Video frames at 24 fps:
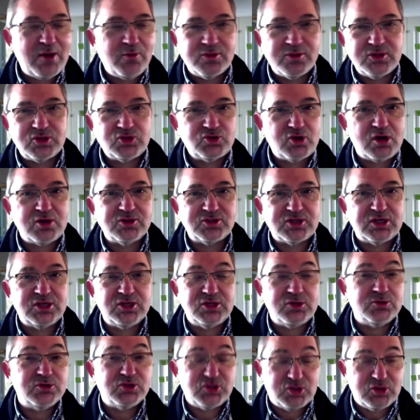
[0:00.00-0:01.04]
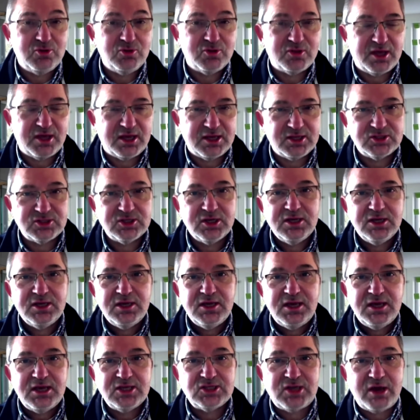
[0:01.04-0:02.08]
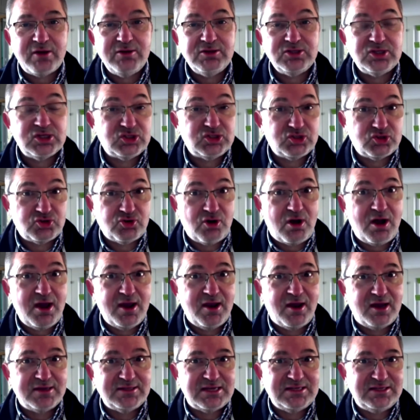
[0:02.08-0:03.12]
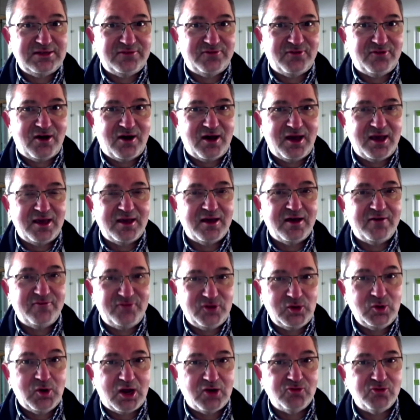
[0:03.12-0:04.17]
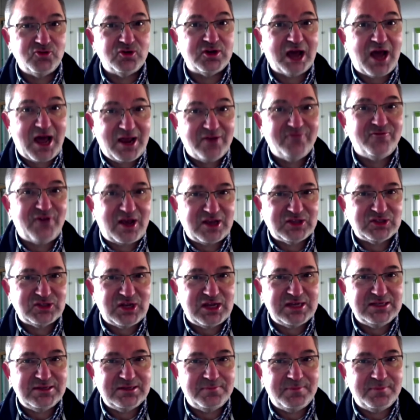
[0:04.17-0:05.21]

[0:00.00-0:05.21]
what the trial is going to do is two things. It's going to try and identify a few hundred unvaccinated